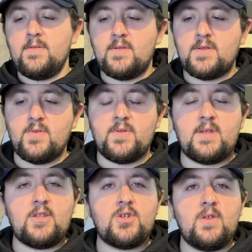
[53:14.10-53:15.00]
So
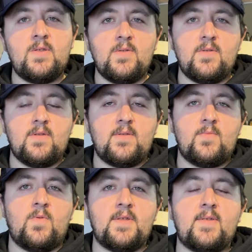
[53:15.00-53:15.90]
essentially,
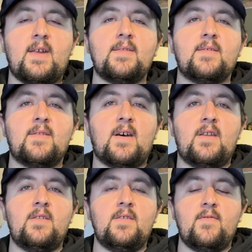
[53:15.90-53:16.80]
once that's
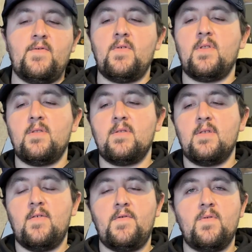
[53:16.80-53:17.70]
done,
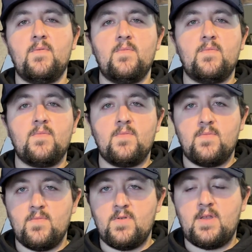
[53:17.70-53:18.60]
if you
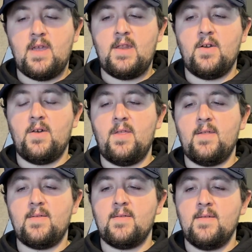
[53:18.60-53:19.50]
retained all
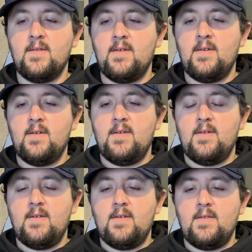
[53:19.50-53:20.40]
this,
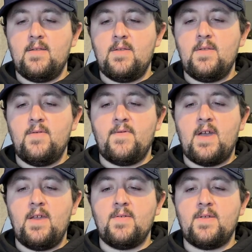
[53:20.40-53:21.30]
you've
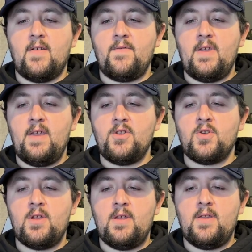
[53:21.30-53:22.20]
got yourself a heat
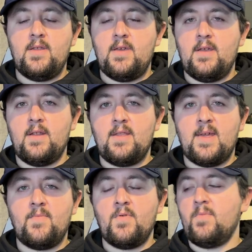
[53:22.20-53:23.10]
treated and a
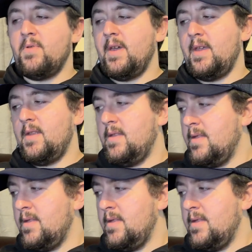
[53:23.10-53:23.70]
tempered blade.